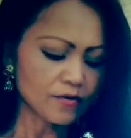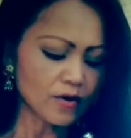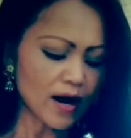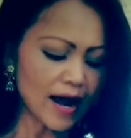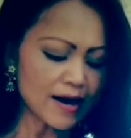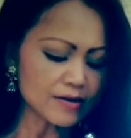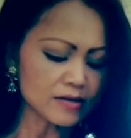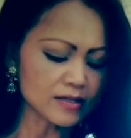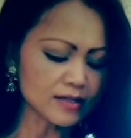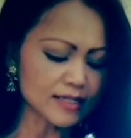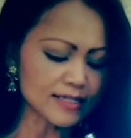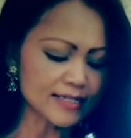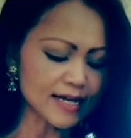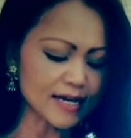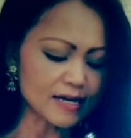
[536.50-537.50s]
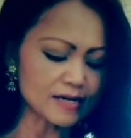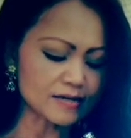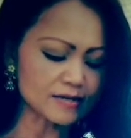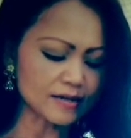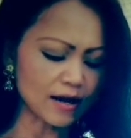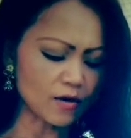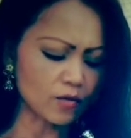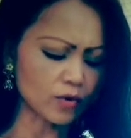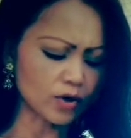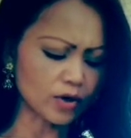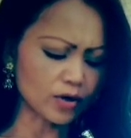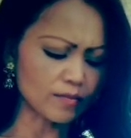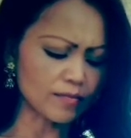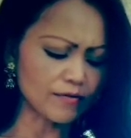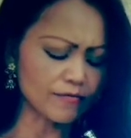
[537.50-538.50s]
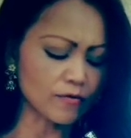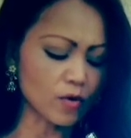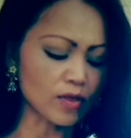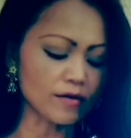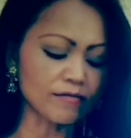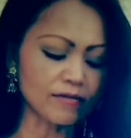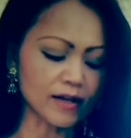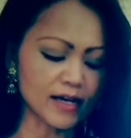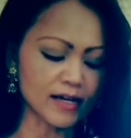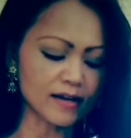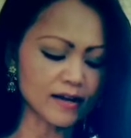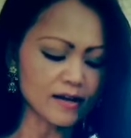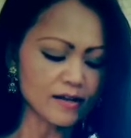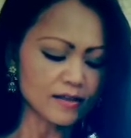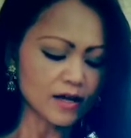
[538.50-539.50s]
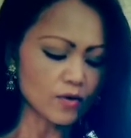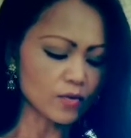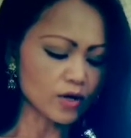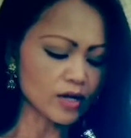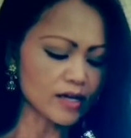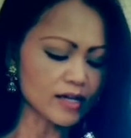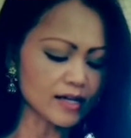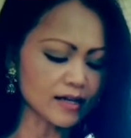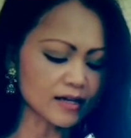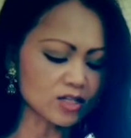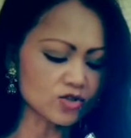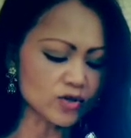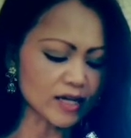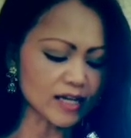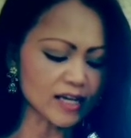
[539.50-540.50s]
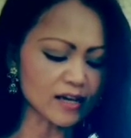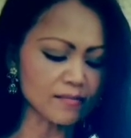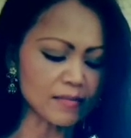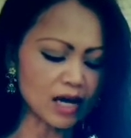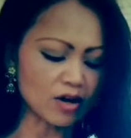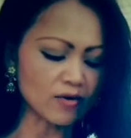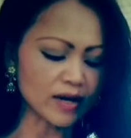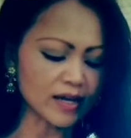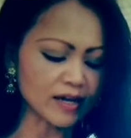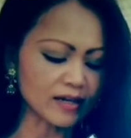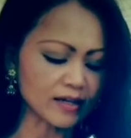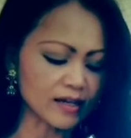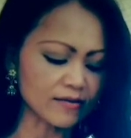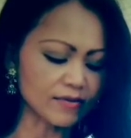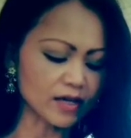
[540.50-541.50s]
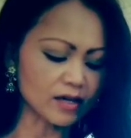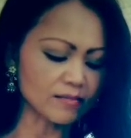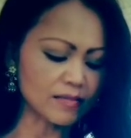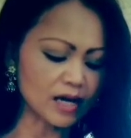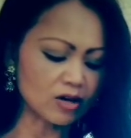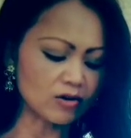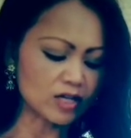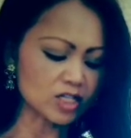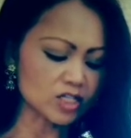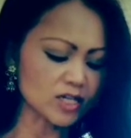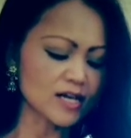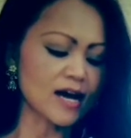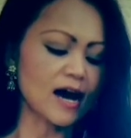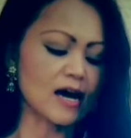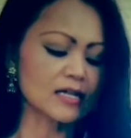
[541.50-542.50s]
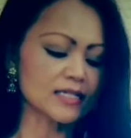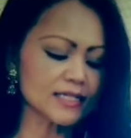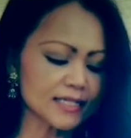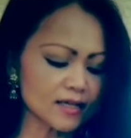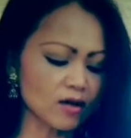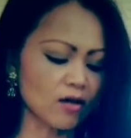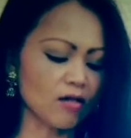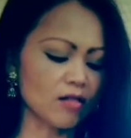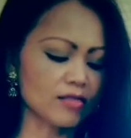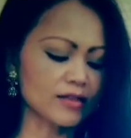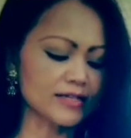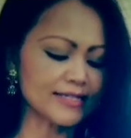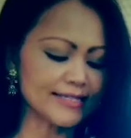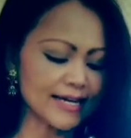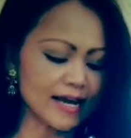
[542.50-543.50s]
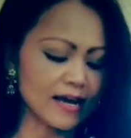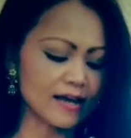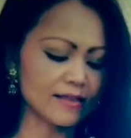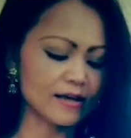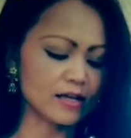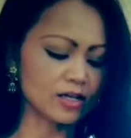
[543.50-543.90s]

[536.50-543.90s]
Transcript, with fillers: For as in the days that were before the flood, they were eating and drinking, marrying and giving in marriage, until the day